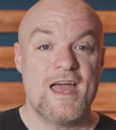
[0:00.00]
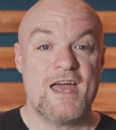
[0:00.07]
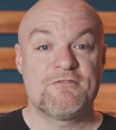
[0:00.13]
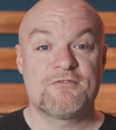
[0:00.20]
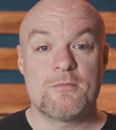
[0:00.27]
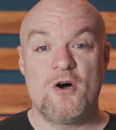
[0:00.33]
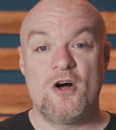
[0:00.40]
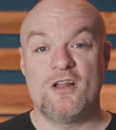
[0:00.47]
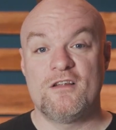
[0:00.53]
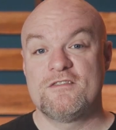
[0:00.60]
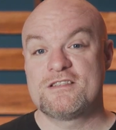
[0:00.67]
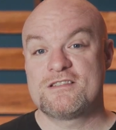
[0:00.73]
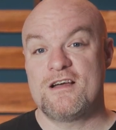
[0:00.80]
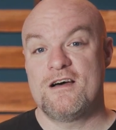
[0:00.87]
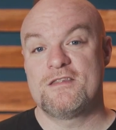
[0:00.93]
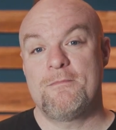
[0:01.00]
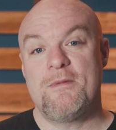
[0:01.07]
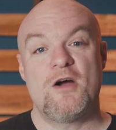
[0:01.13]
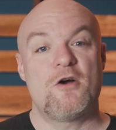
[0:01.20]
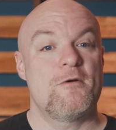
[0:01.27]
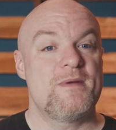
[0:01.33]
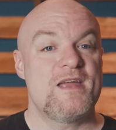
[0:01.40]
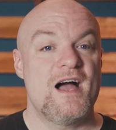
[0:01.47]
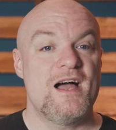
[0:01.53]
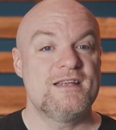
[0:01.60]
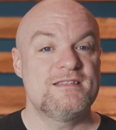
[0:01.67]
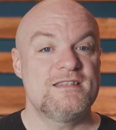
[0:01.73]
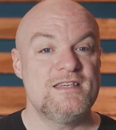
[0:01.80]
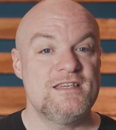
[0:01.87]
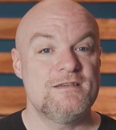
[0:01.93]
And from all of us on the Power BI
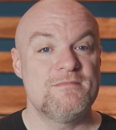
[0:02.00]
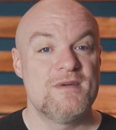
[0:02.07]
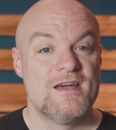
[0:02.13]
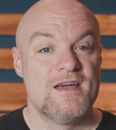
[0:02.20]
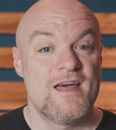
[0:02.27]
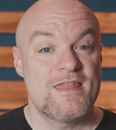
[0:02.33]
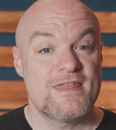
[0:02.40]
team,